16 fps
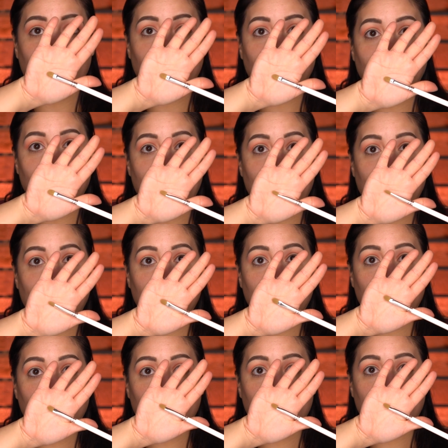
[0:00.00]
flat
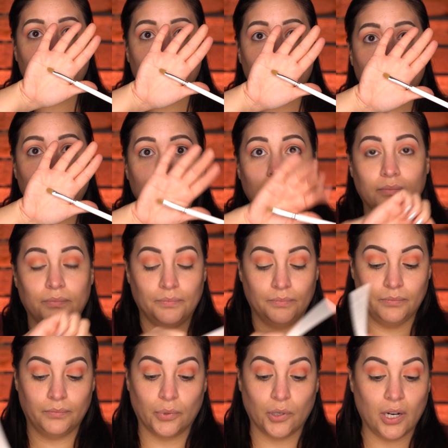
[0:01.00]

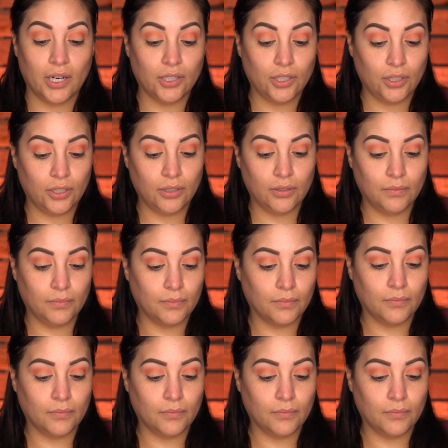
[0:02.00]
brush.